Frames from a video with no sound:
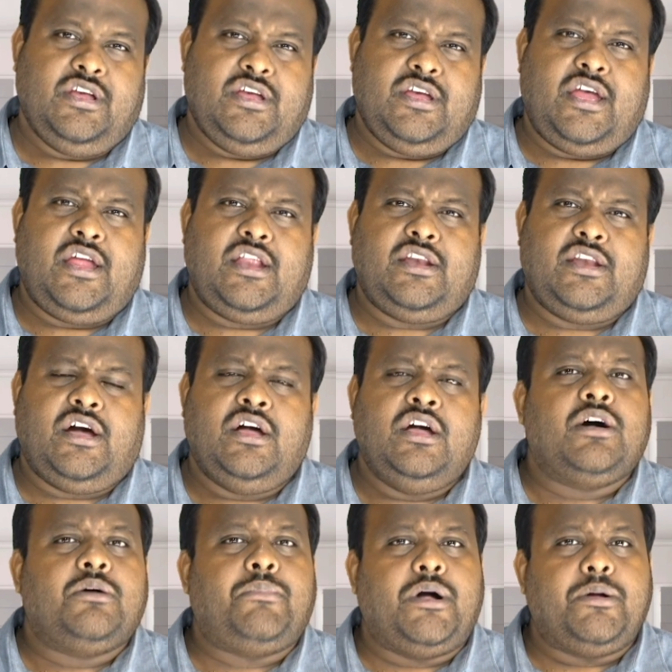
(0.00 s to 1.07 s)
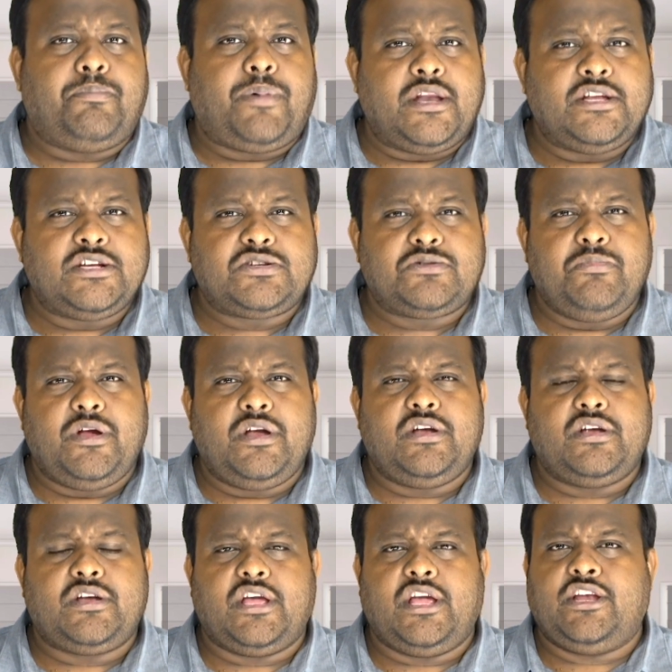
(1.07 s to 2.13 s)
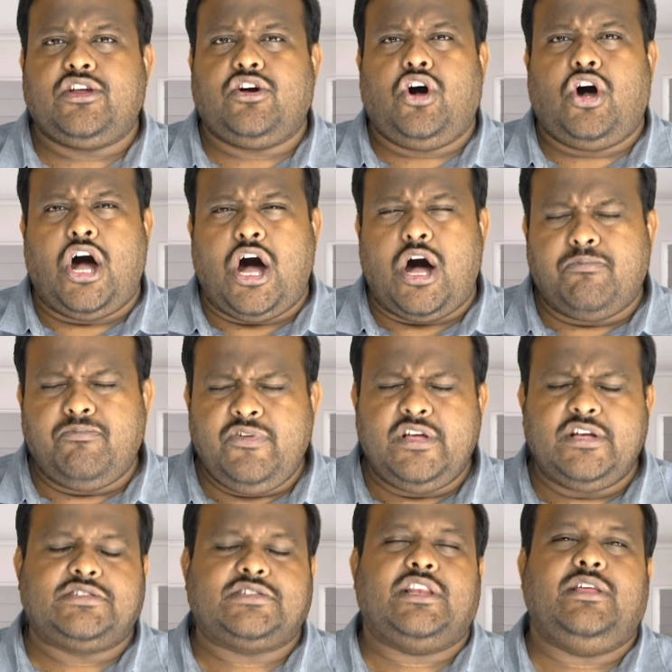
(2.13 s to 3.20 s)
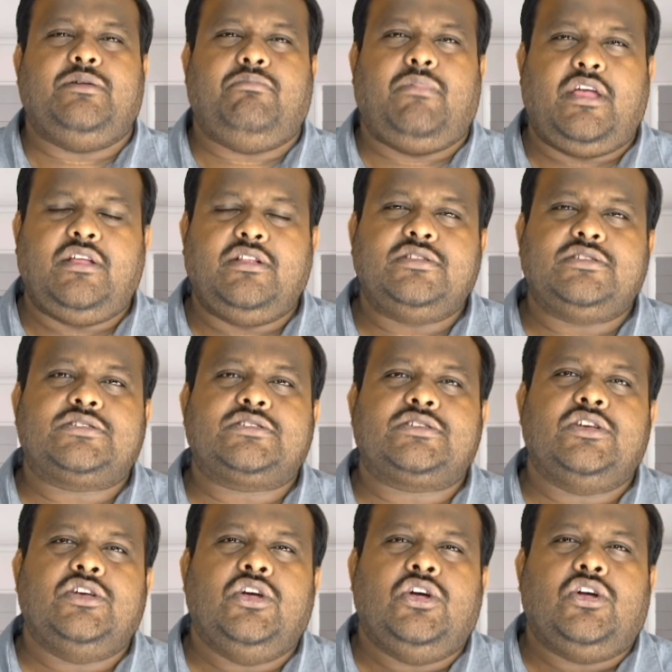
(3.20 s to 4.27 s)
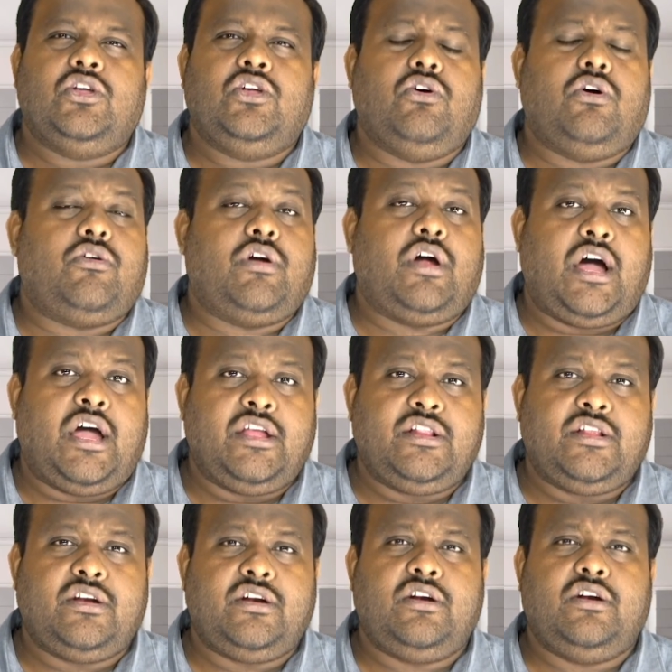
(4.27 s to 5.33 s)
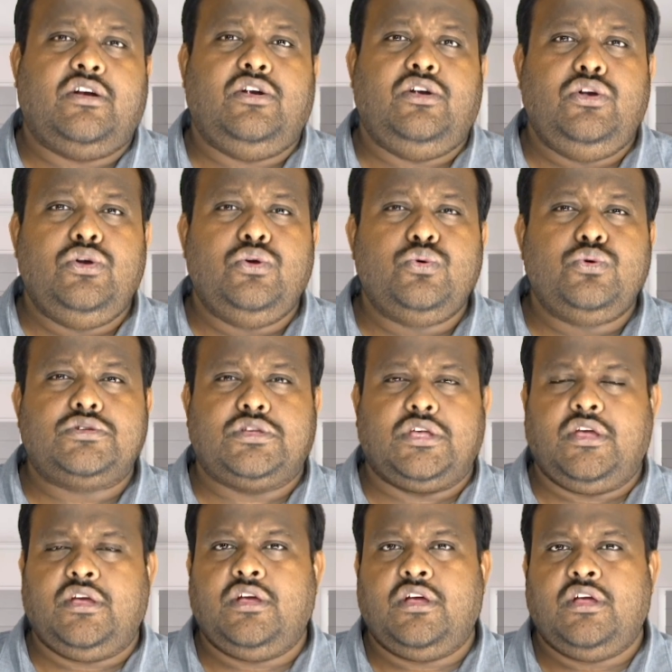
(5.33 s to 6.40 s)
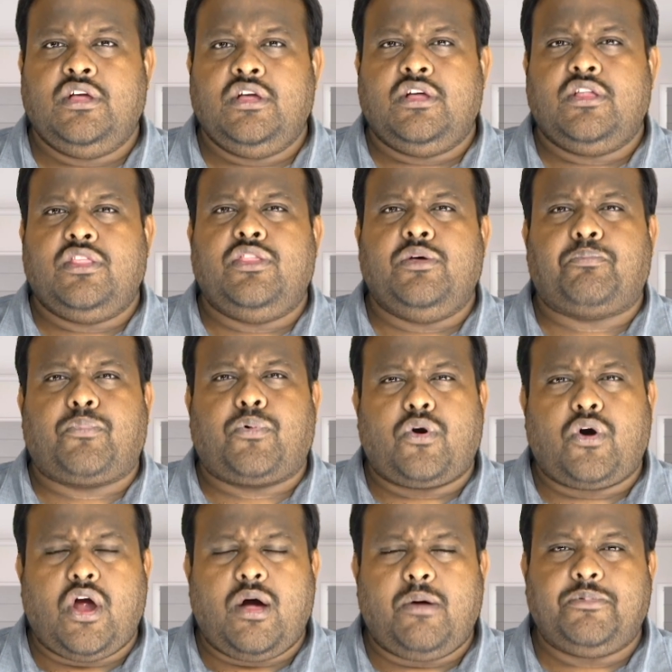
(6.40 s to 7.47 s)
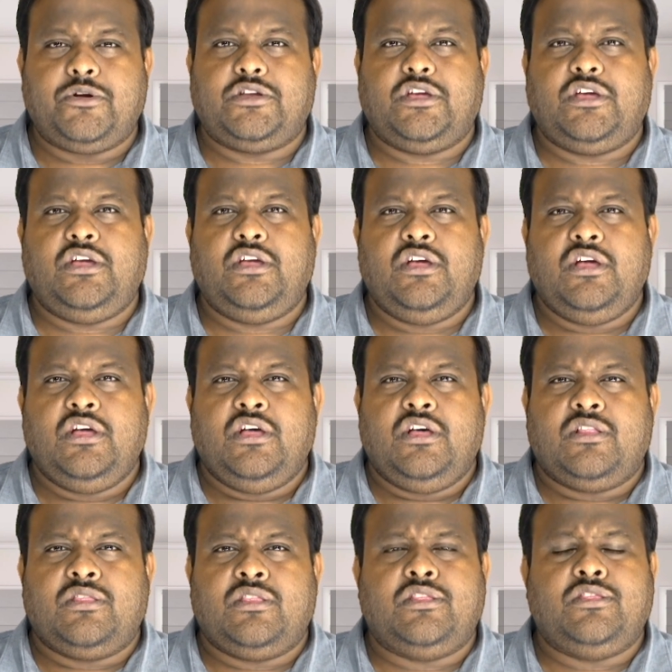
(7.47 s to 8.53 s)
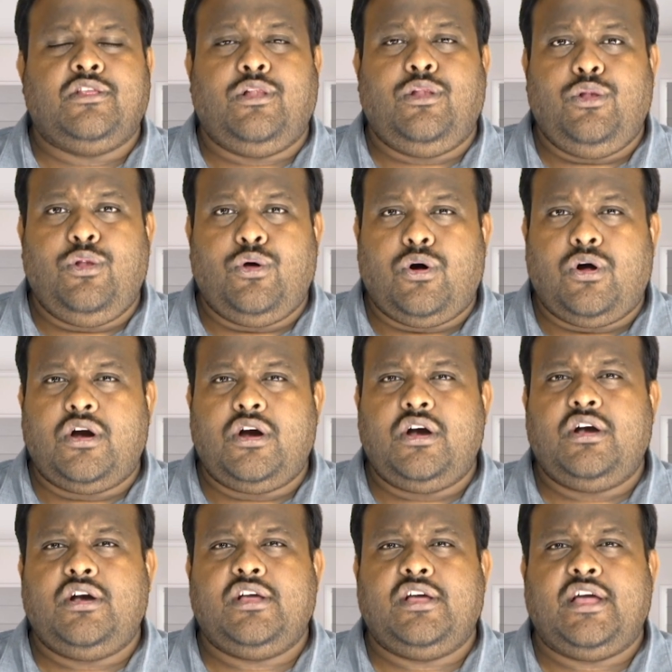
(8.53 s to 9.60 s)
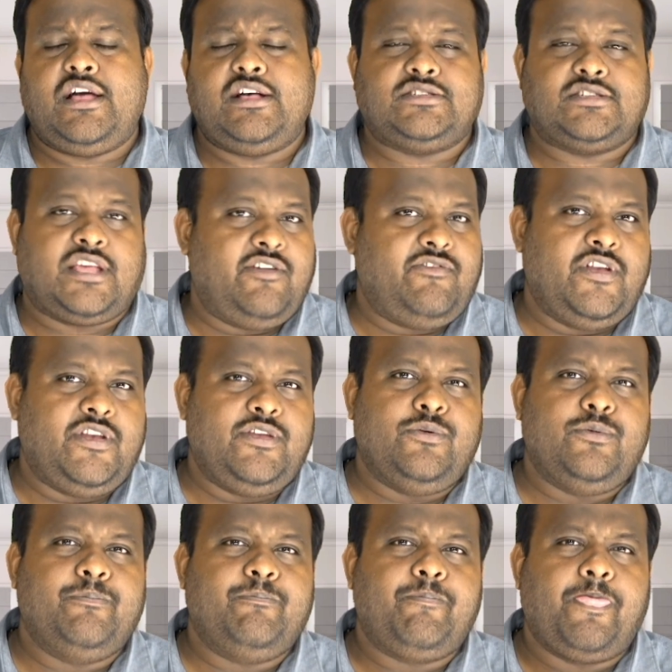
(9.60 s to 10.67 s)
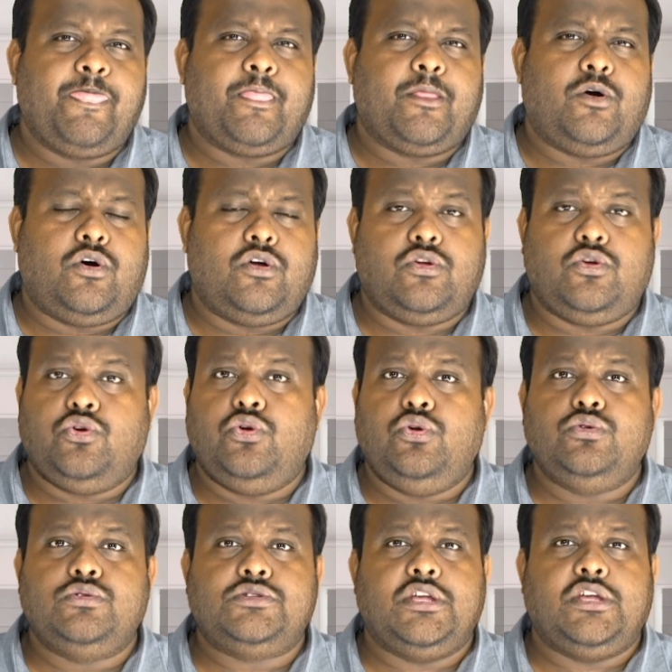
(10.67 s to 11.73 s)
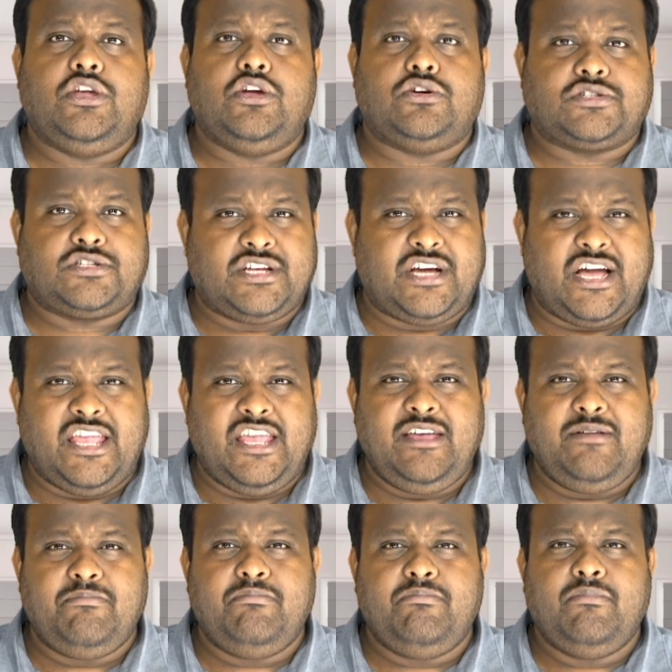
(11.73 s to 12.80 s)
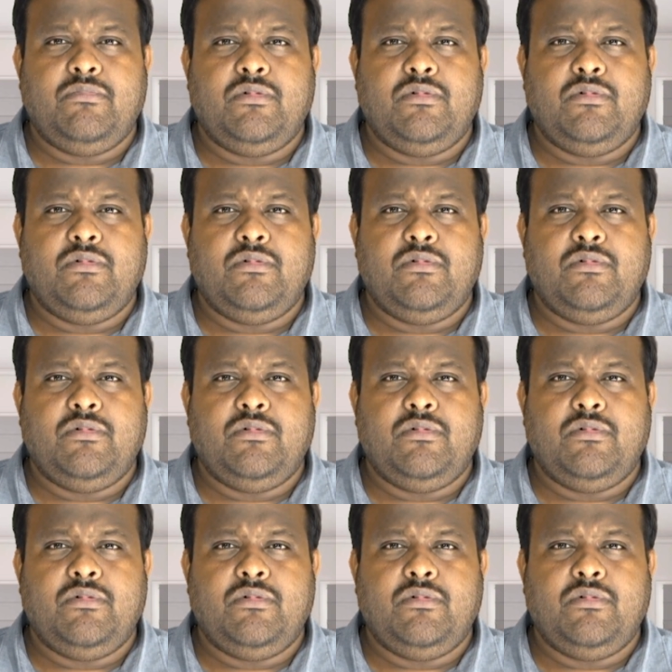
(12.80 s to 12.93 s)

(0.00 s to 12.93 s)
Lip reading: And by punishment, it obviously means you're either losing the property the Lord has given you, or you're losing your time,